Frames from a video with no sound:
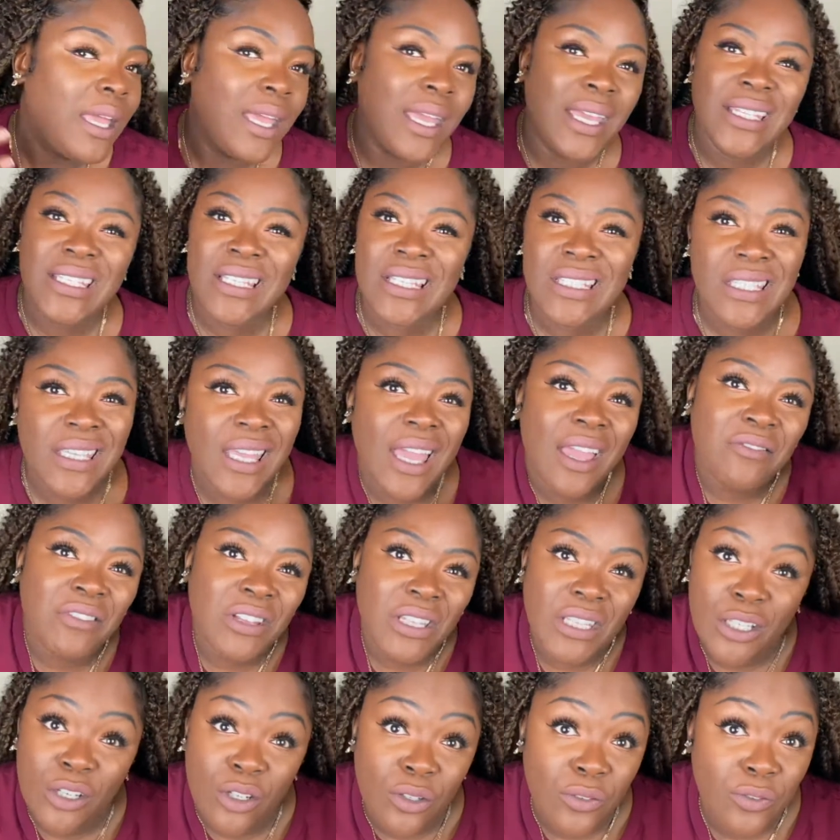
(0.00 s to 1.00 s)
it doesn't get
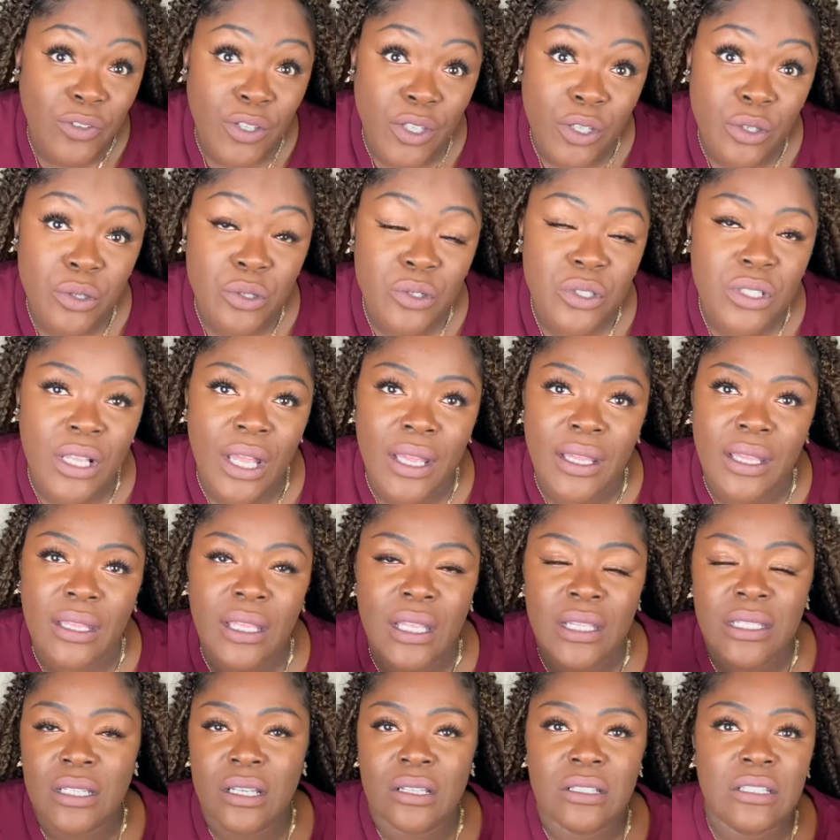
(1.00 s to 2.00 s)
really good views.
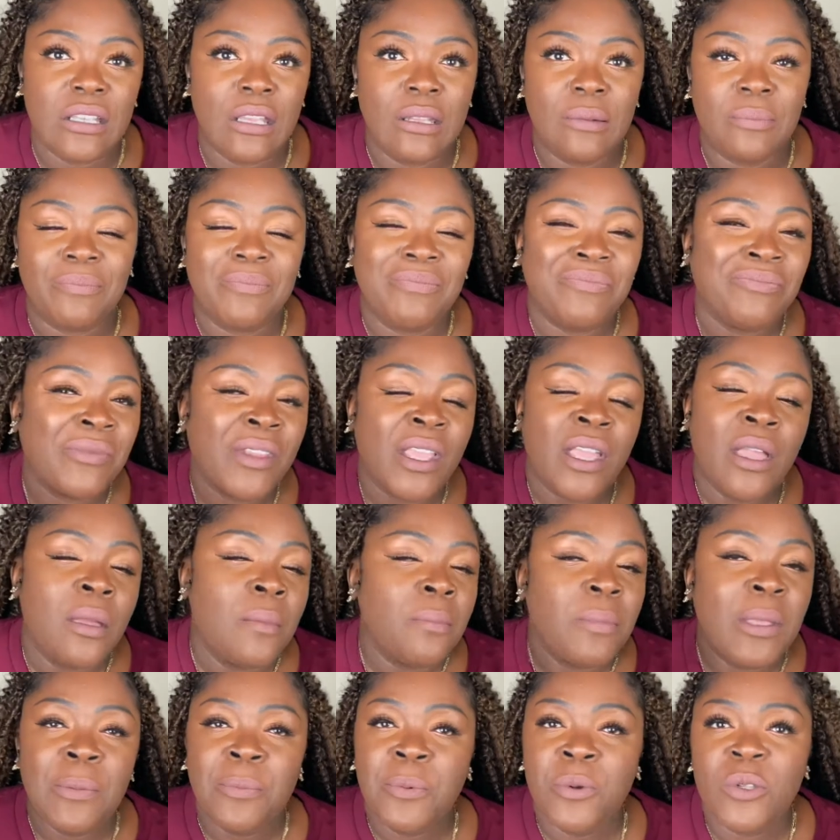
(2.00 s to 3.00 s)
Like it doesn't,
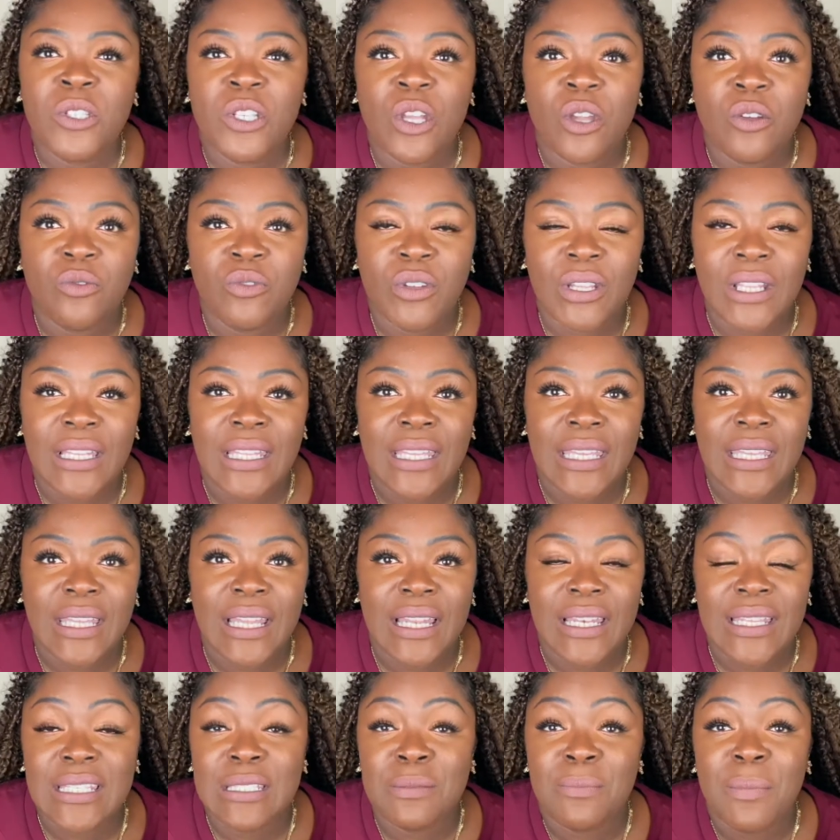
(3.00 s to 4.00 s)
people don't really,
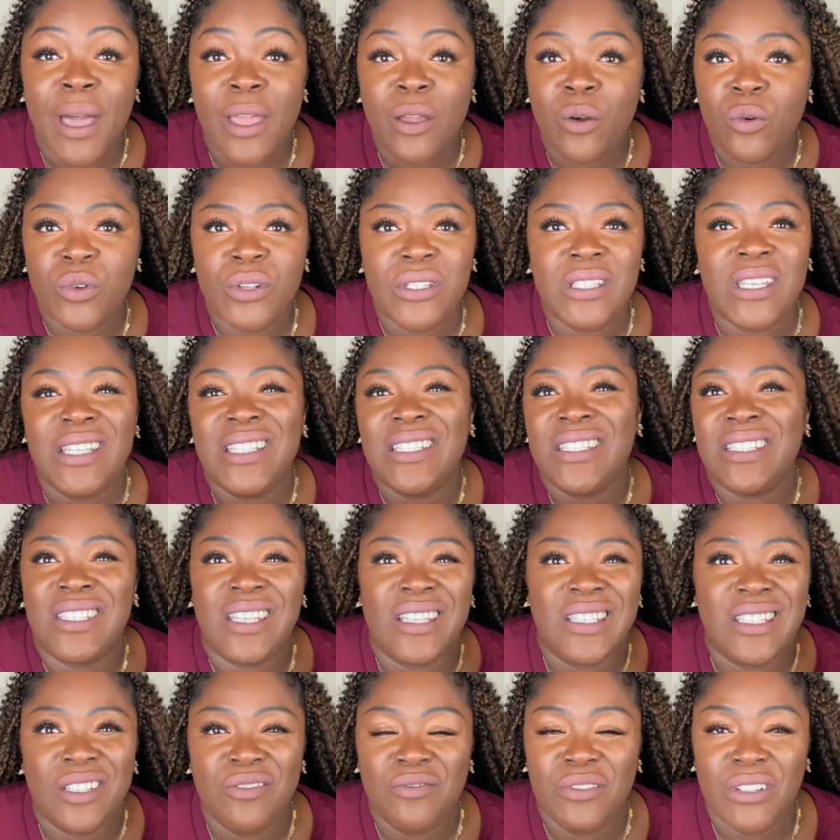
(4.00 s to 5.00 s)
at least my audience
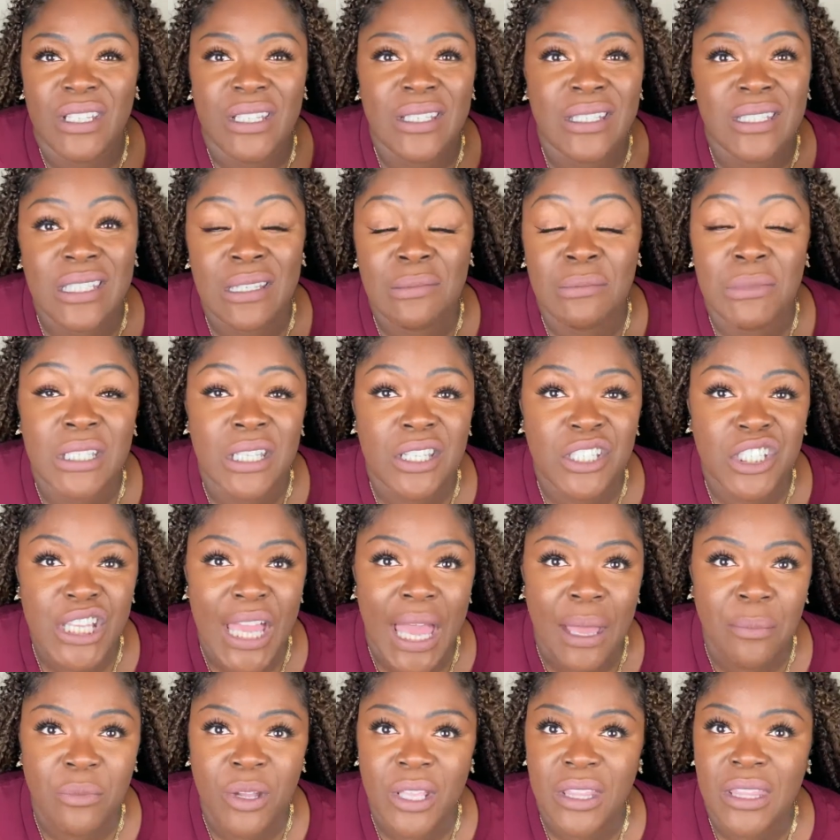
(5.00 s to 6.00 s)
doesn't really seem to
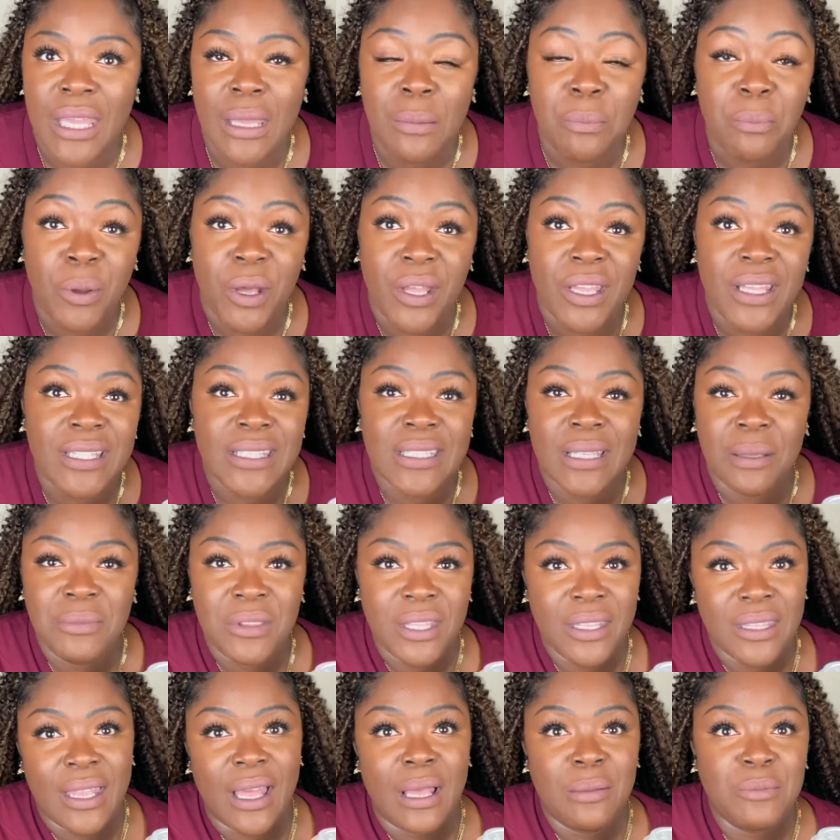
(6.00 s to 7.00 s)
jam with it, but it's
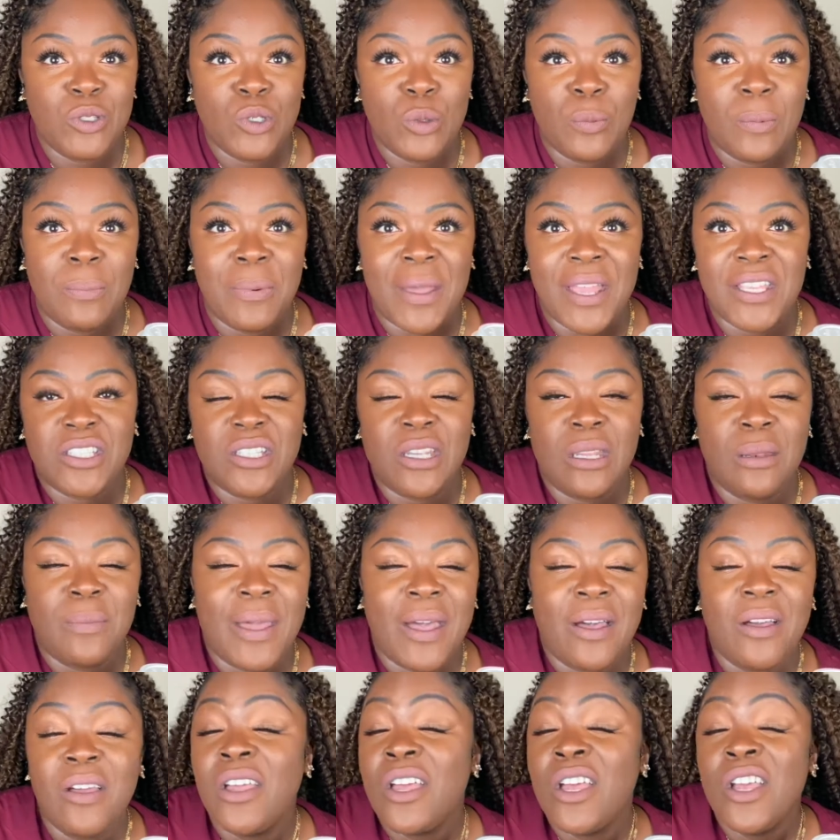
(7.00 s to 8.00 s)
something that I'm super passionate
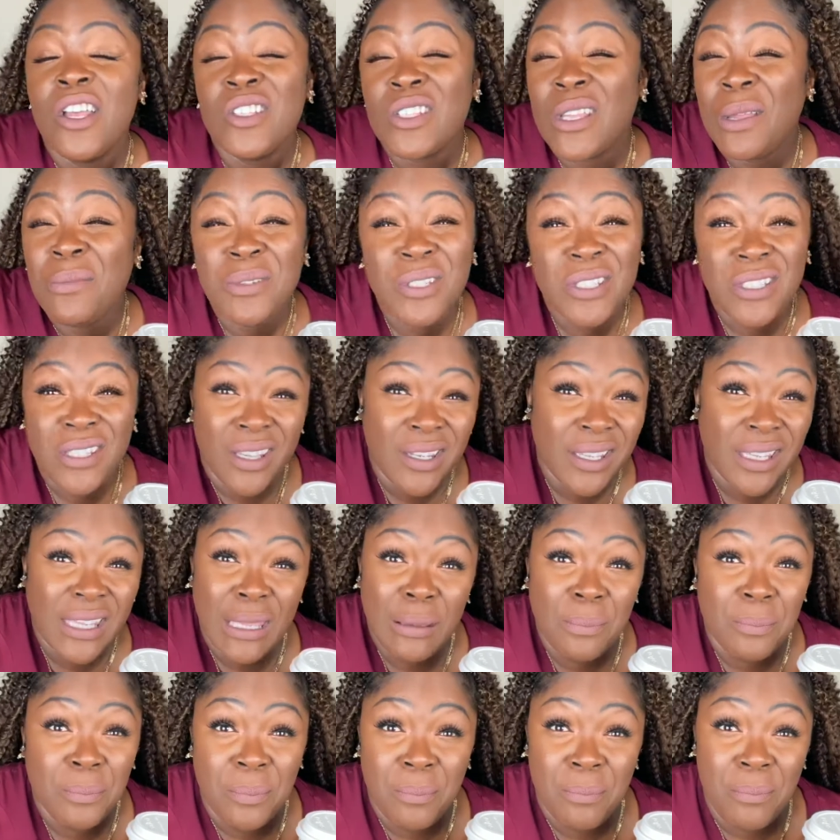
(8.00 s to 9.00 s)
about. So I'm just going to
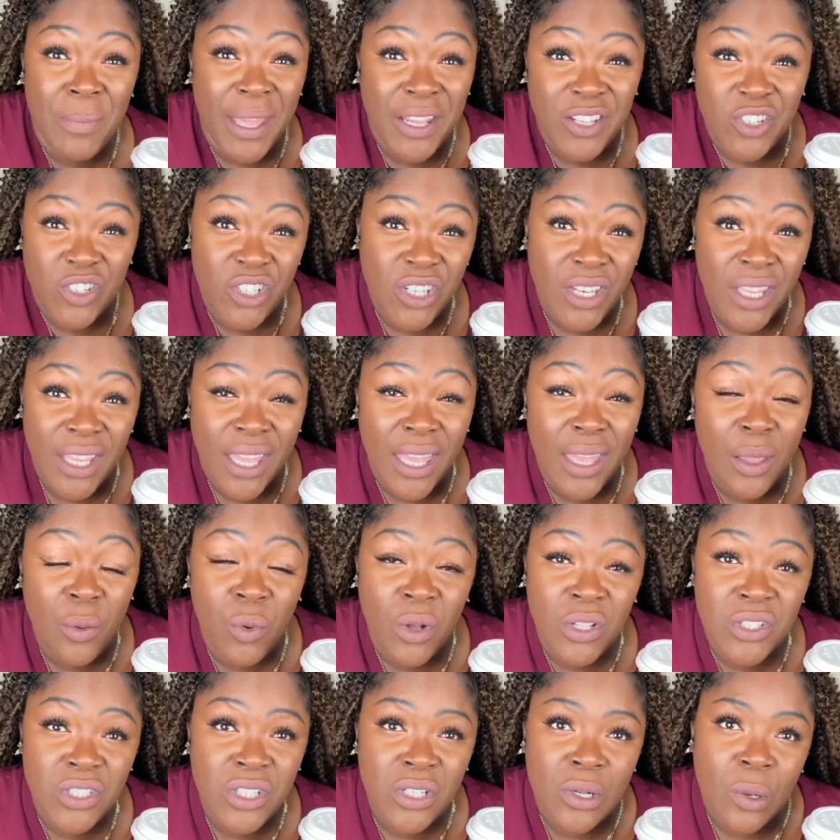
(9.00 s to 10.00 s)
keep mentioning it
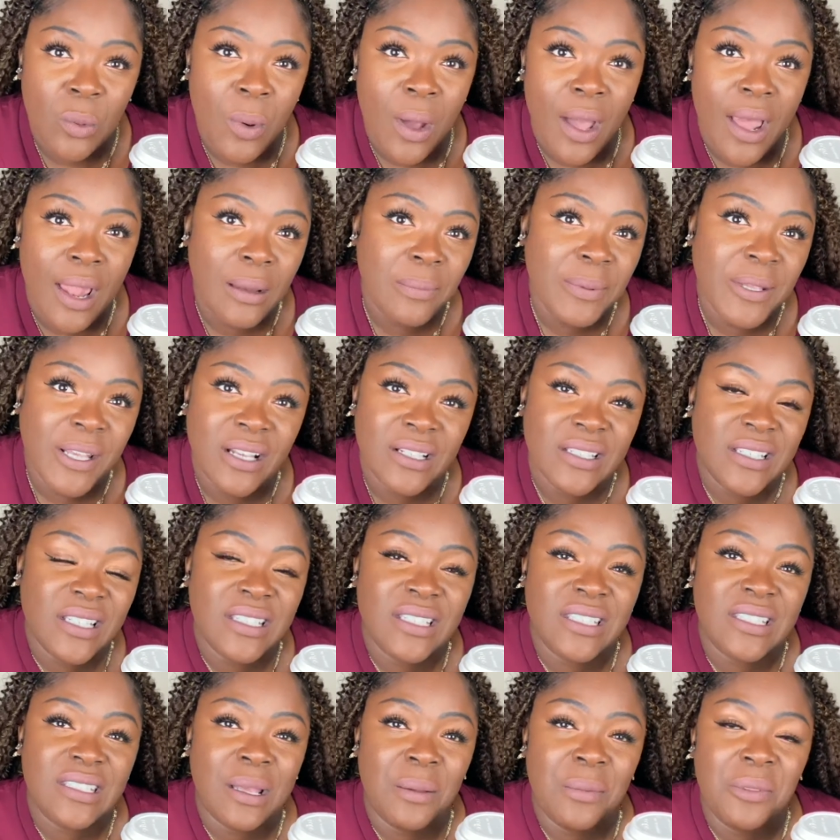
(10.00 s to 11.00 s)
once in a while because it's
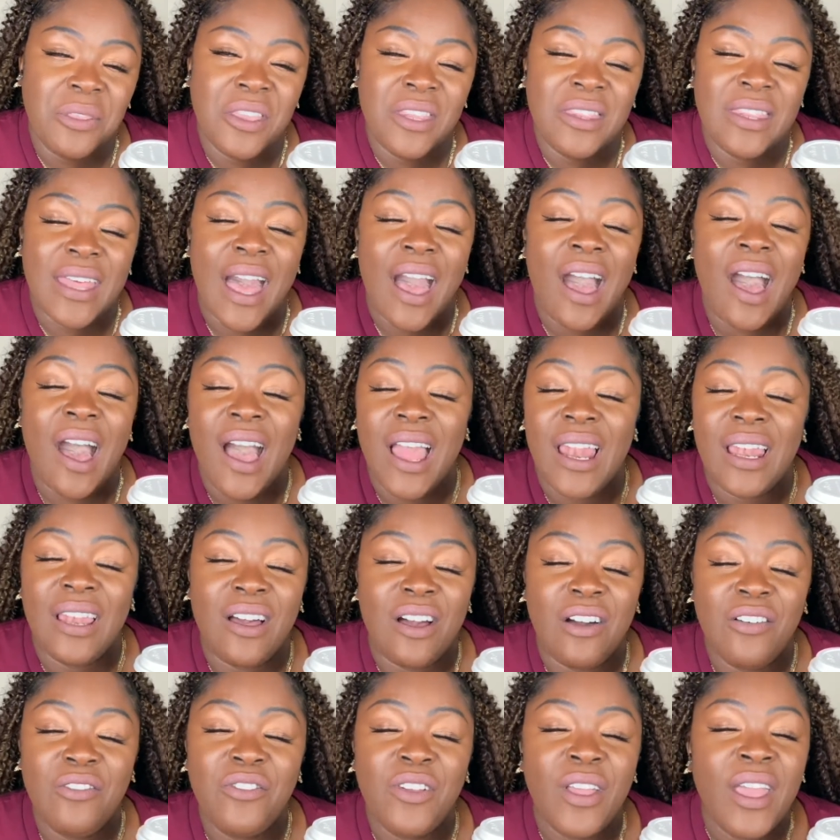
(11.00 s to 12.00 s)
something that I
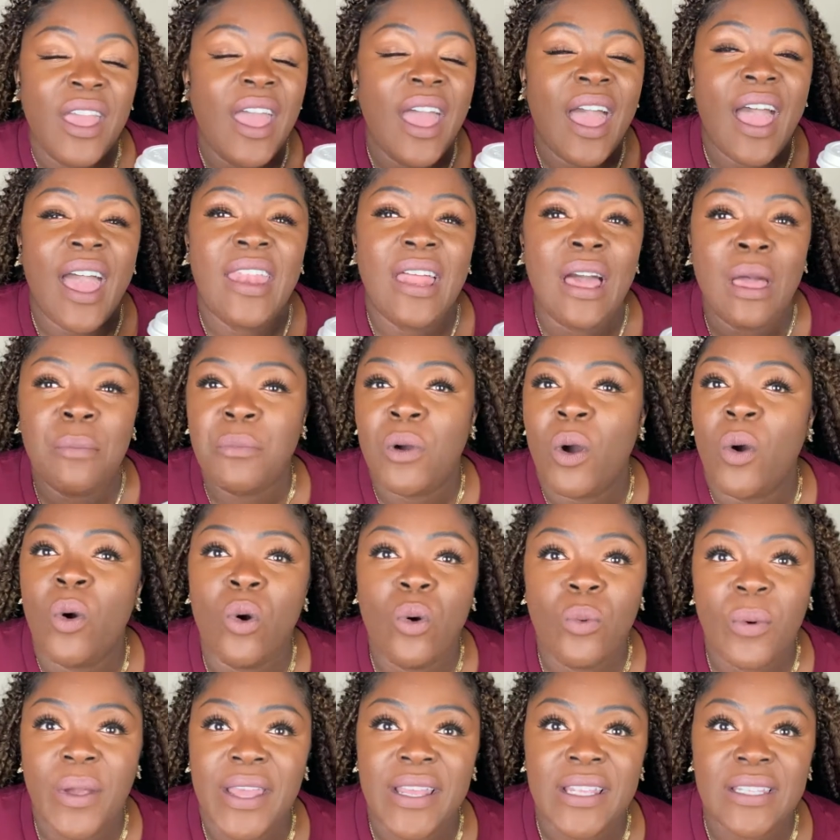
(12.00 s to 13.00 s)
love, and I'm
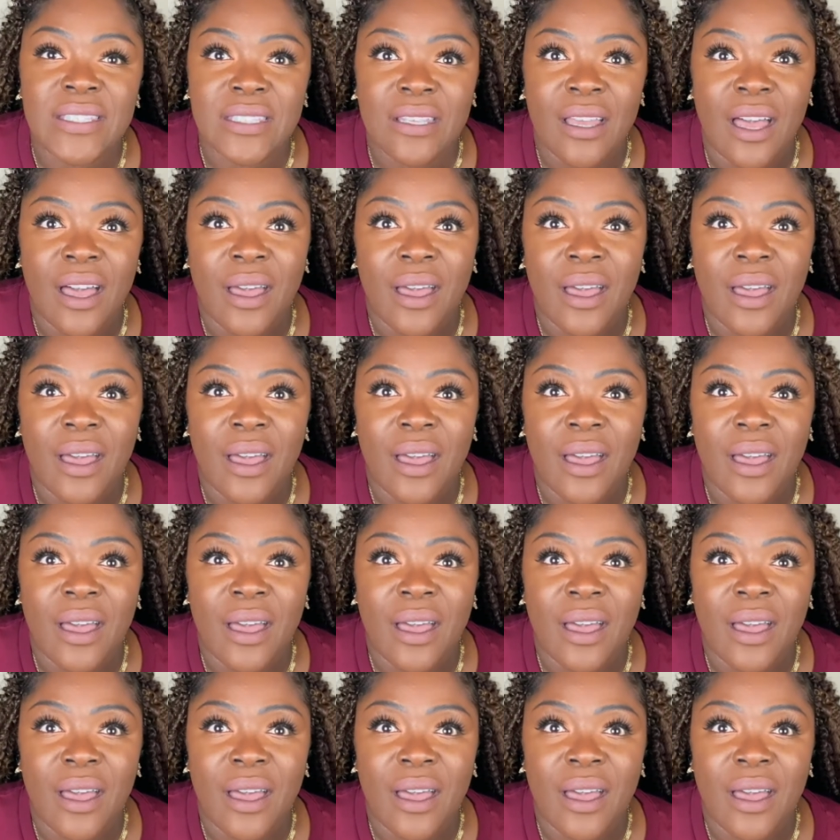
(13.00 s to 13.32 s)
always